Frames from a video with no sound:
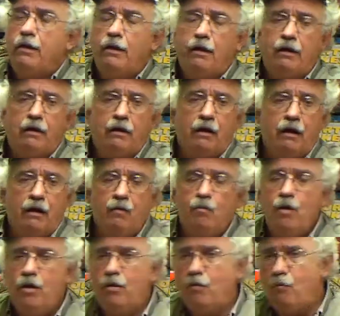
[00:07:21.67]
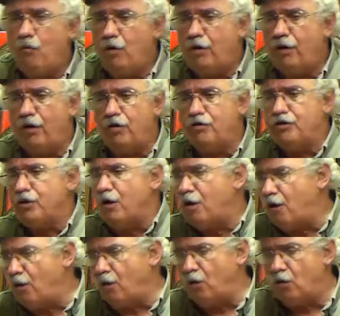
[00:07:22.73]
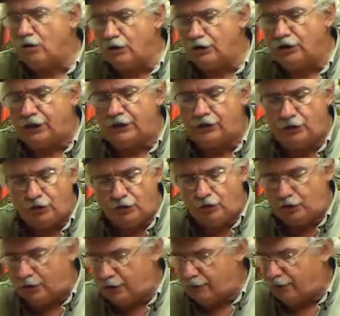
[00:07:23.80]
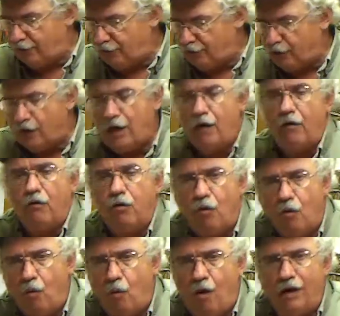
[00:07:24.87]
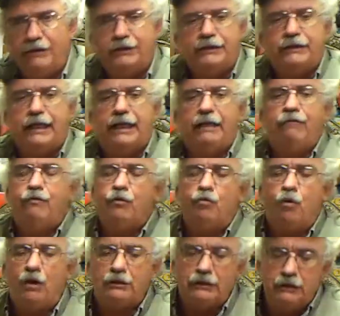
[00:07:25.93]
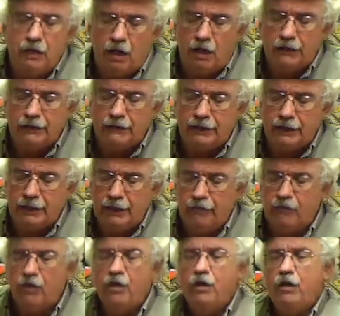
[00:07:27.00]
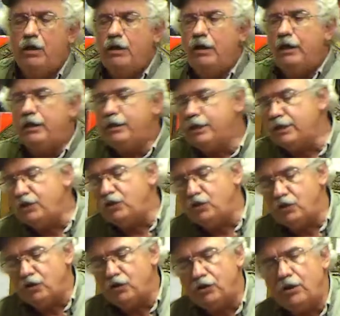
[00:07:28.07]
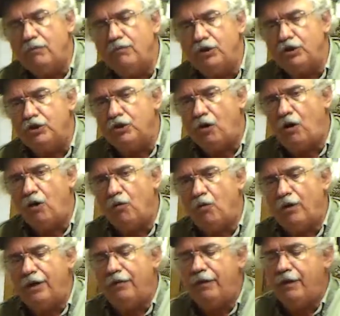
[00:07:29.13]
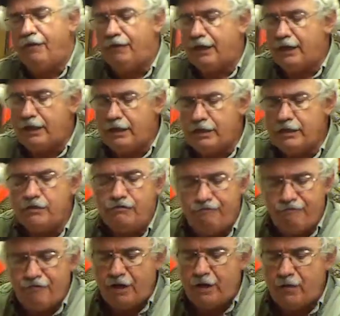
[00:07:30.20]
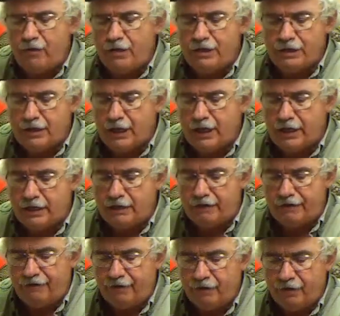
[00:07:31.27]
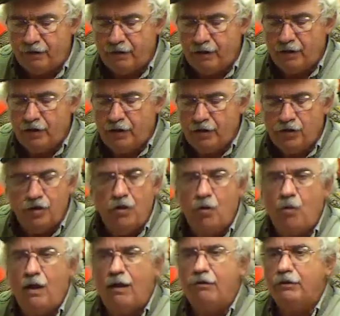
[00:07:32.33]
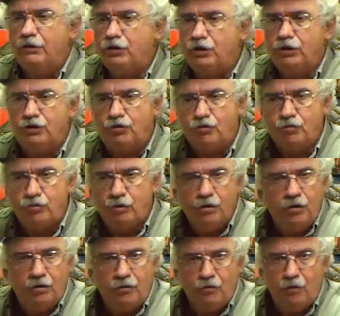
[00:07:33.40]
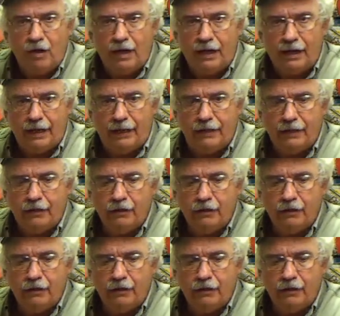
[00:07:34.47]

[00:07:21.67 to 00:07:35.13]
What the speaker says: and we're urging all organizations to help figure out what's safe and what's not safe. And this is something to start with that is very safe to go out and just ride.